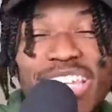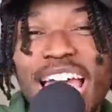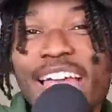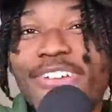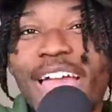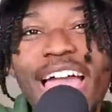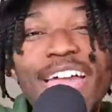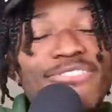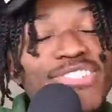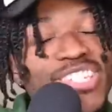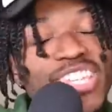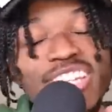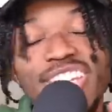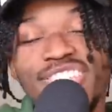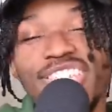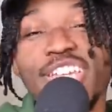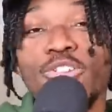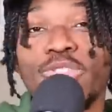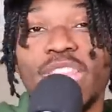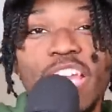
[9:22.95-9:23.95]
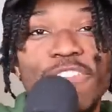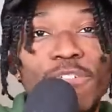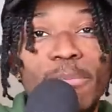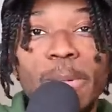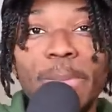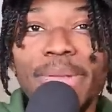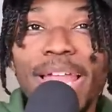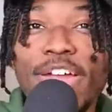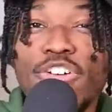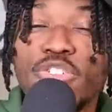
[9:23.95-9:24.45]
I, I haven't seen a single thing from
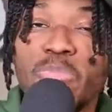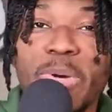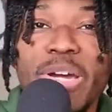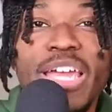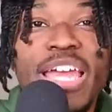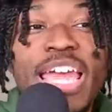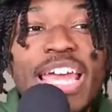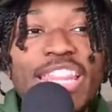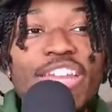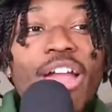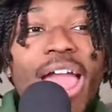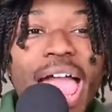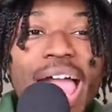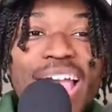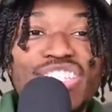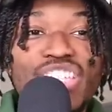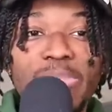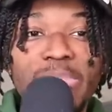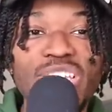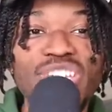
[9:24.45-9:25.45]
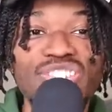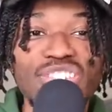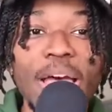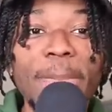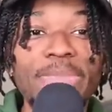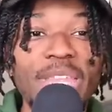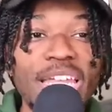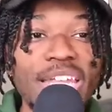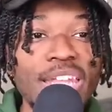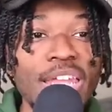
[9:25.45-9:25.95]
the players, but there has to be
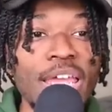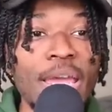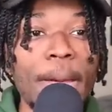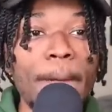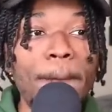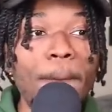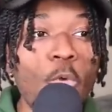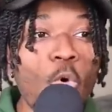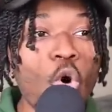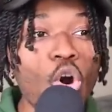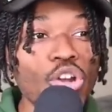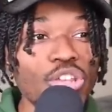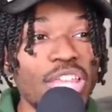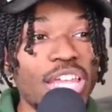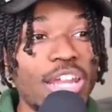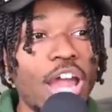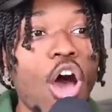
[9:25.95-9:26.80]
something more than,